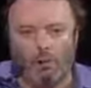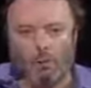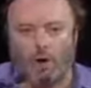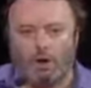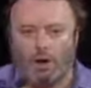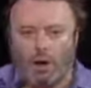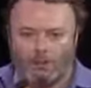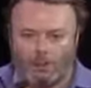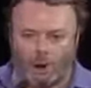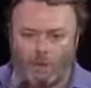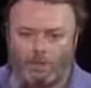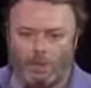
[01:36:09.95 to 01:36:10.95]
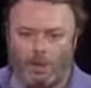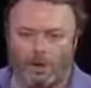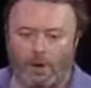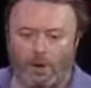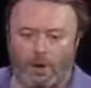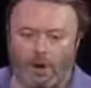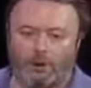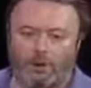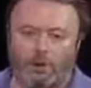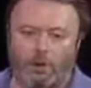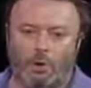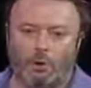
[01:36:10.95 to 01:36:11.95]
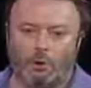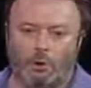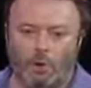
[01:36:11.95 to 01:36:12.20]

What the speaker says: whatever to